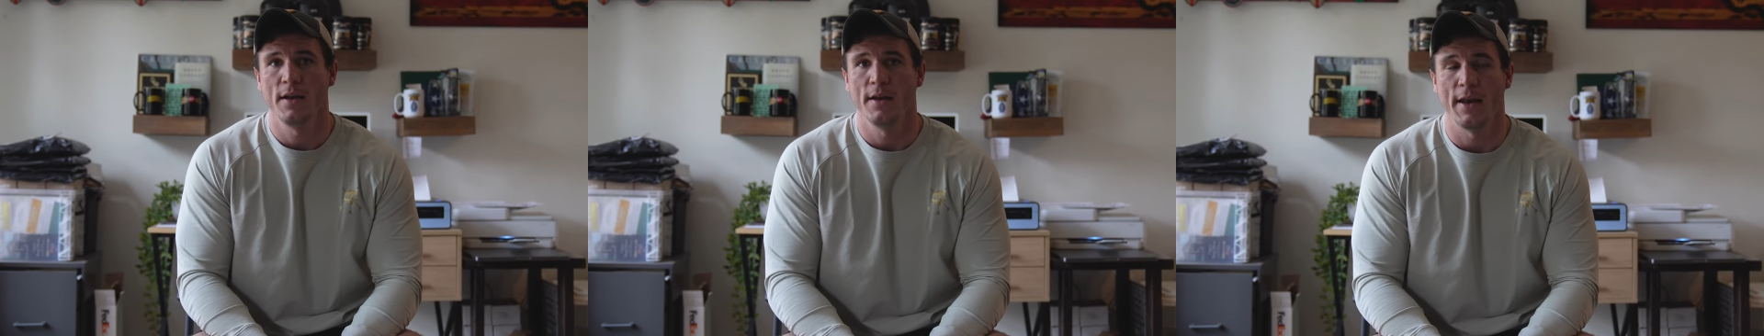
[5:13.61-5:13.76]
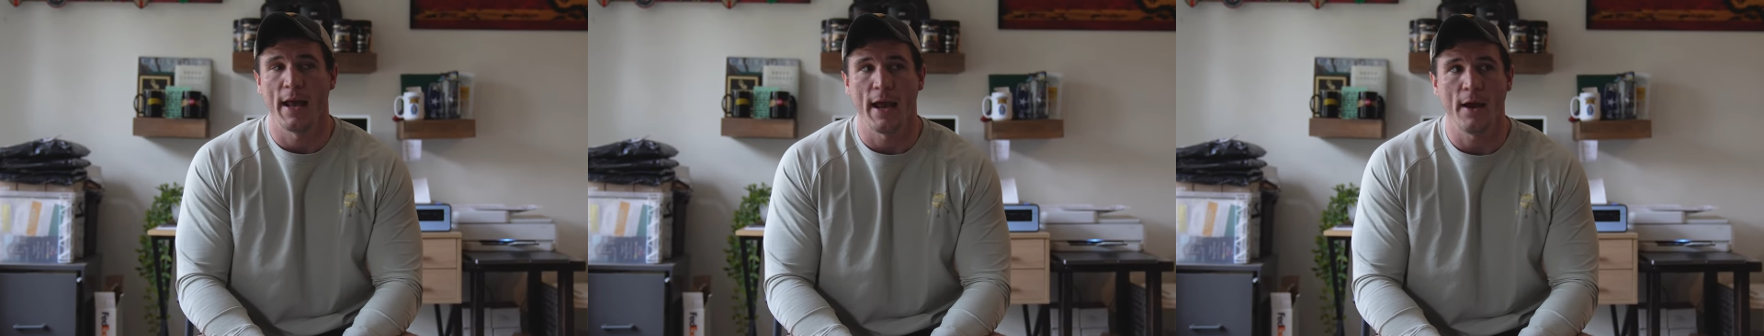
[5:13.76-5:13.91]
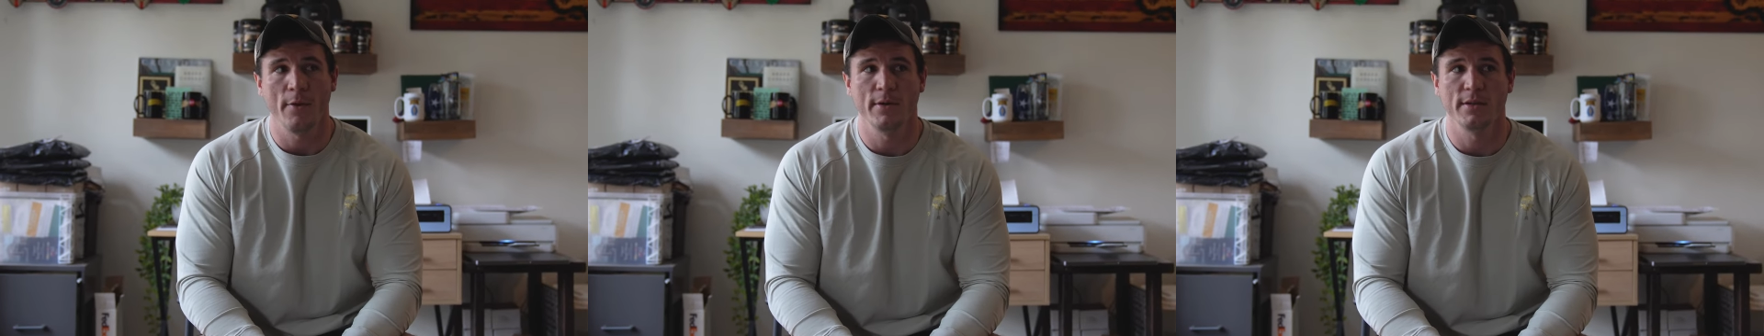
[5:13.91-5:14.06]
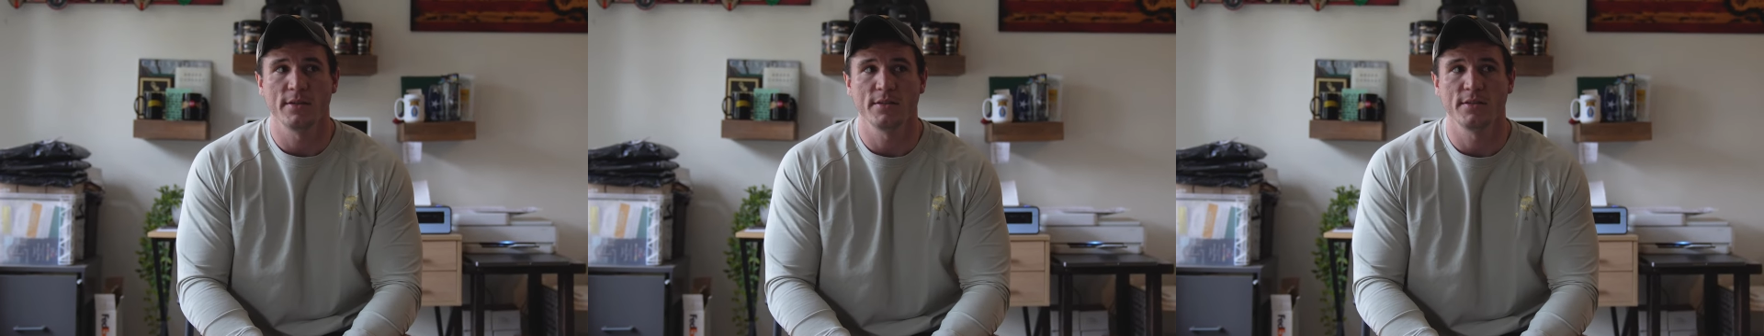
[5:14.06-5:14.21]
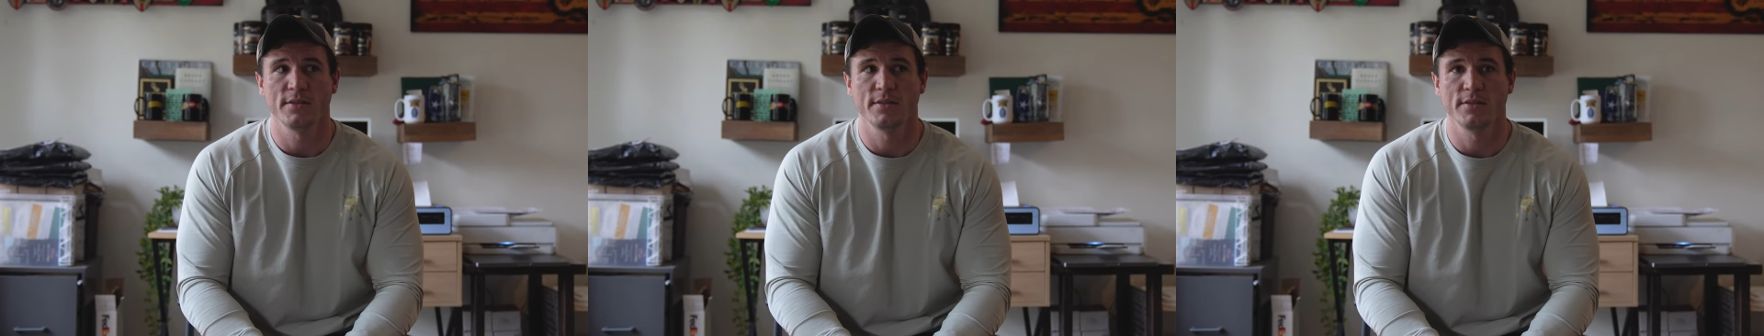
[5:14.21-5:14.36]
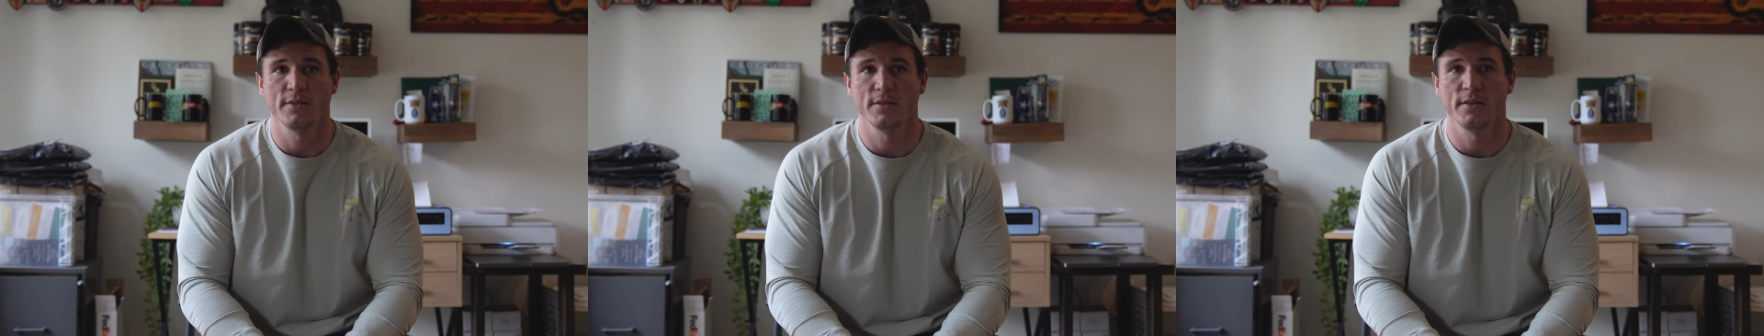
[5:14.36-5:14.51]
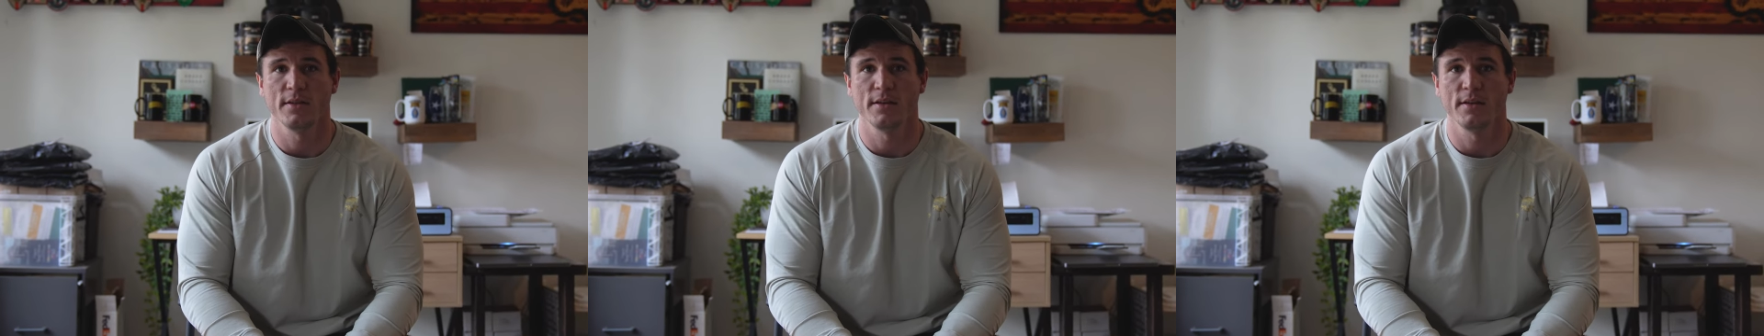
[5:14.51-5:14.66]
Now
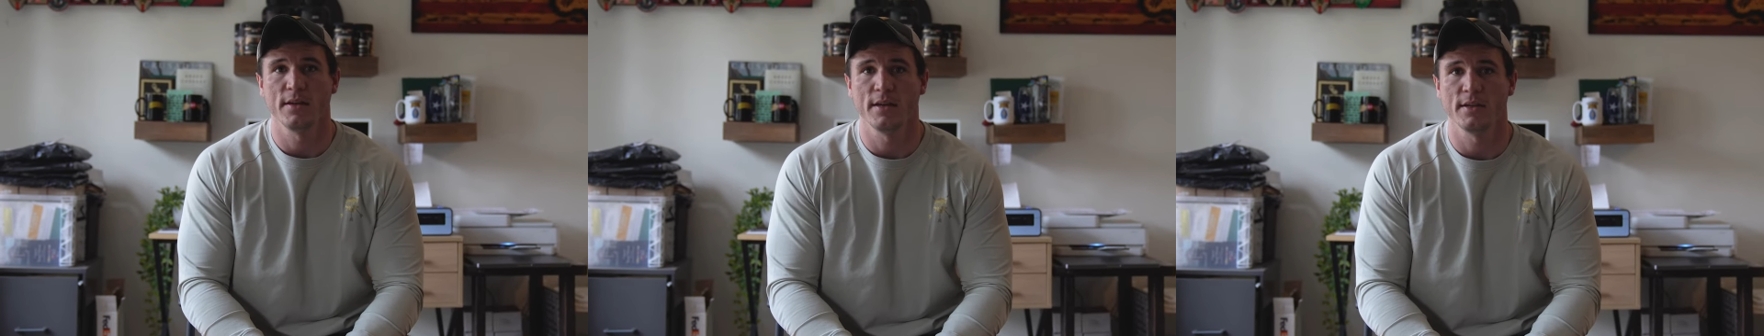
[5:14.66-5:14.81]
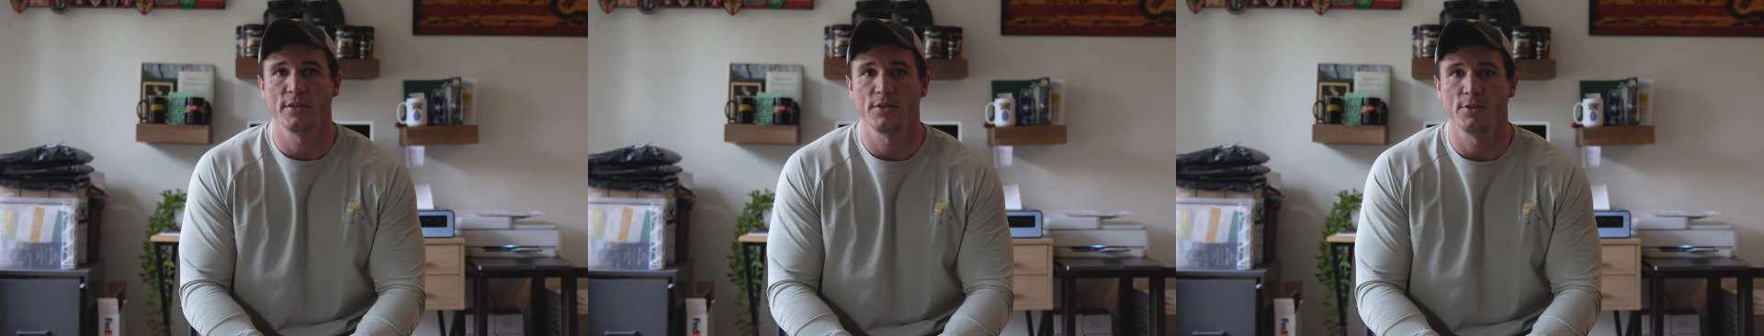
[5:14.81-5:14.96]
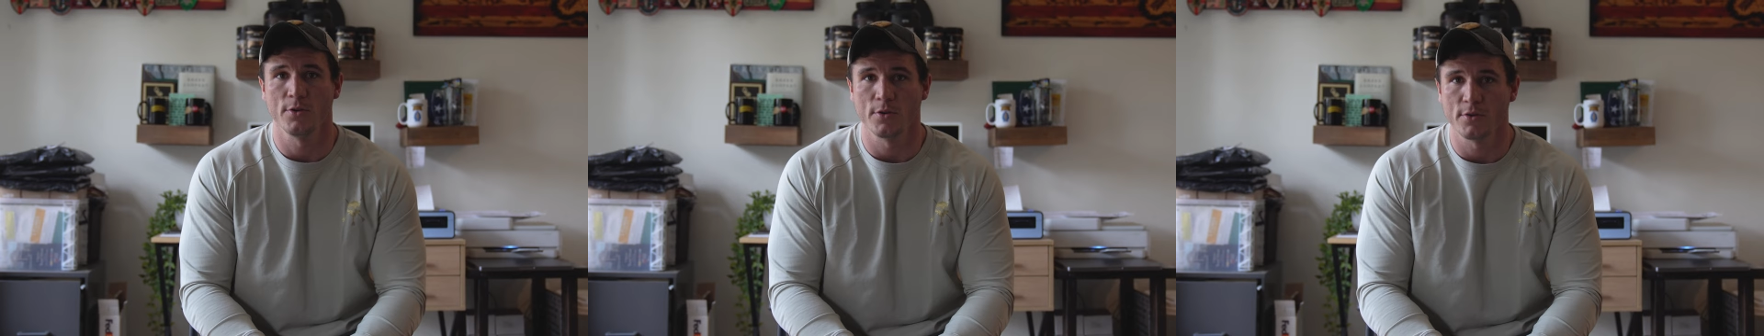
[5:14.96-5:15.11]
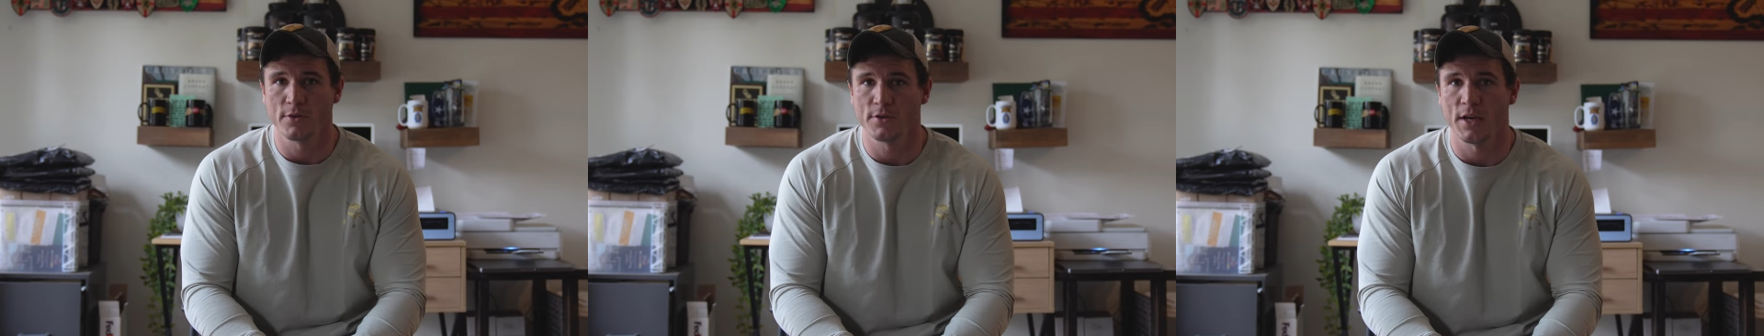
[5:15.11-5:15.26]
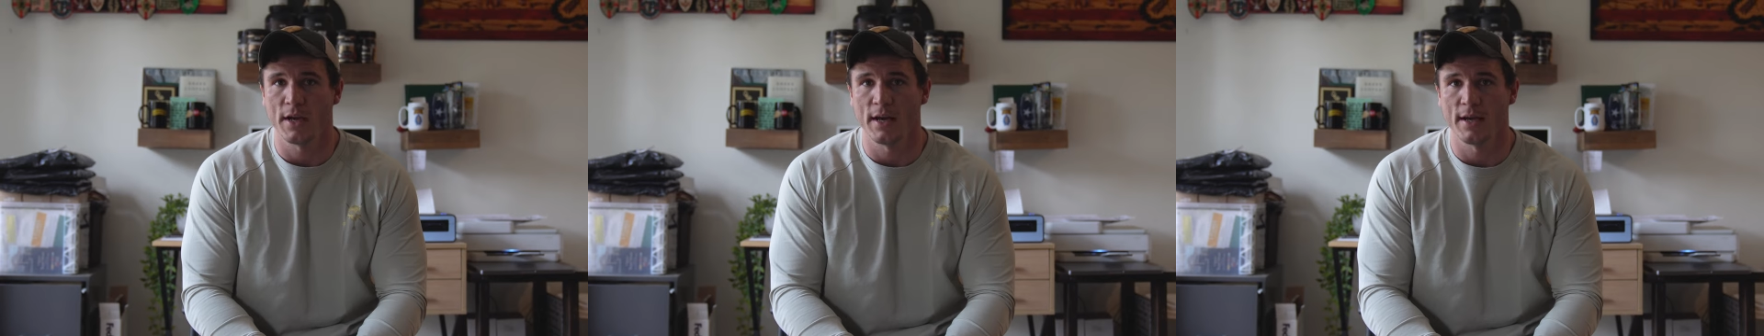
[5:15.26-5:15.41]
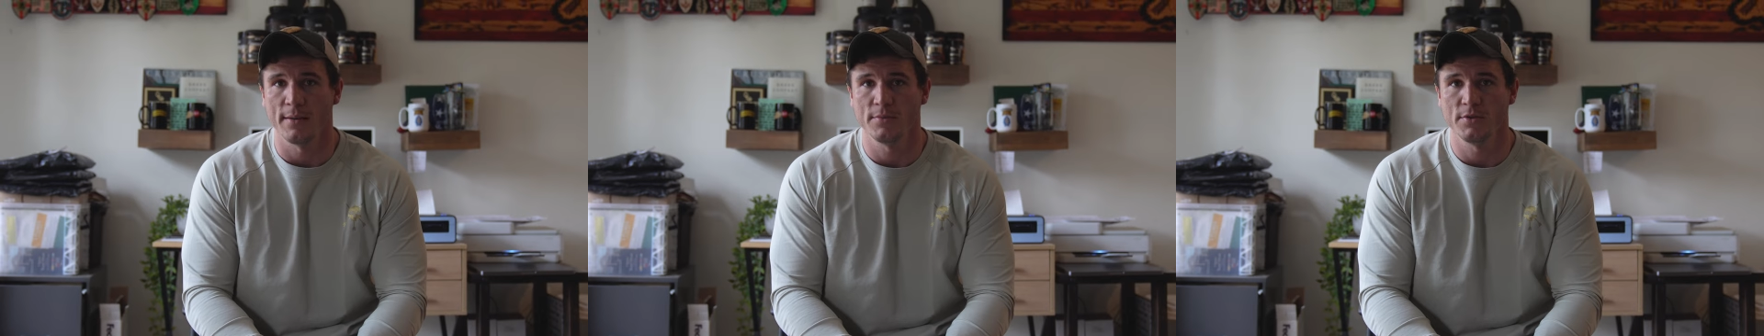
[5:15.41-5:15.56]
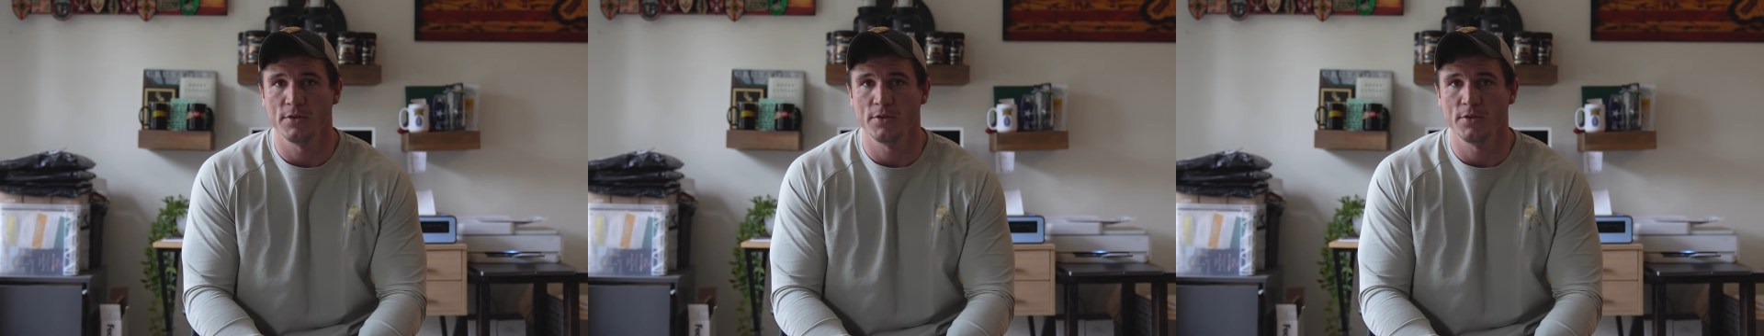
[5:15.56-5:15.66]
it's it's your time